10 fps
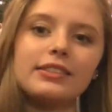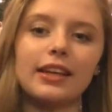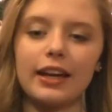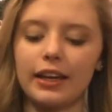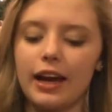
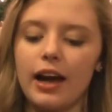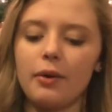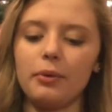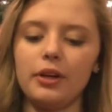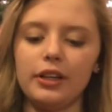thing I
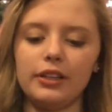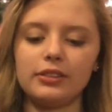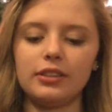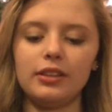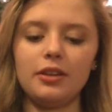got
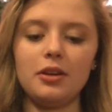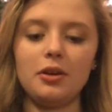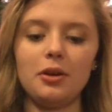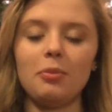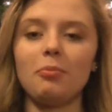was
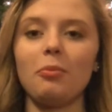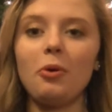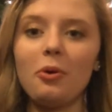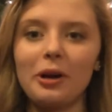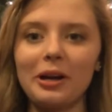
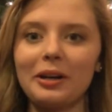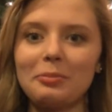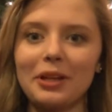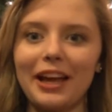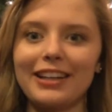more
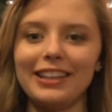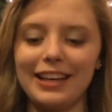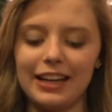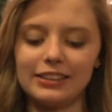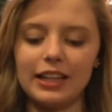black
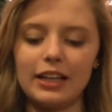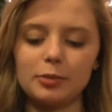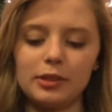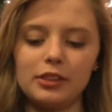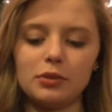knee-high socks,
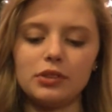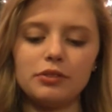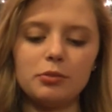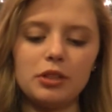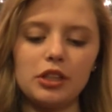but these ones are
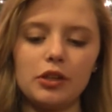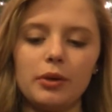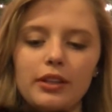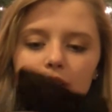from Hue, and